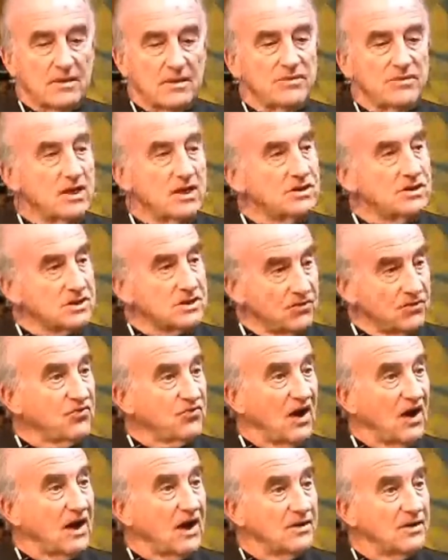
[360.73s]
he said,
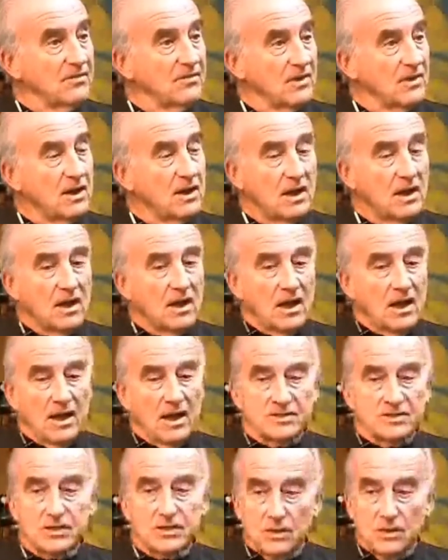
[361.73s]
"Fine."
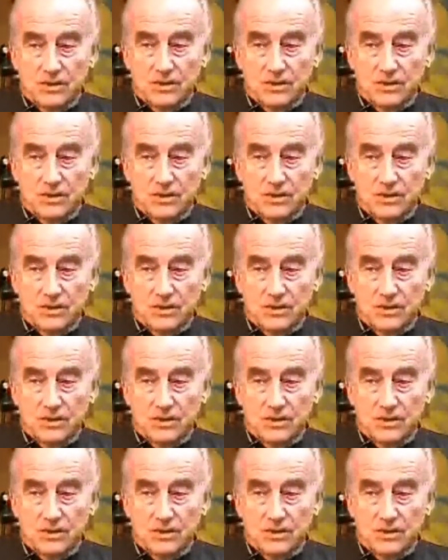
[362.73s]
And so you